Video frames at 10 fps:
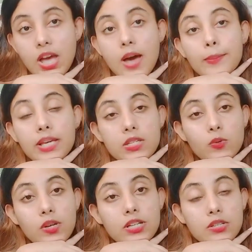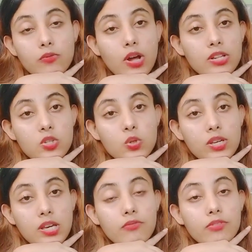because Venus wants to
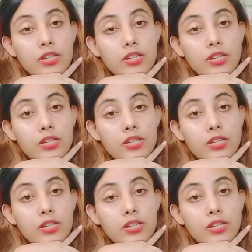give the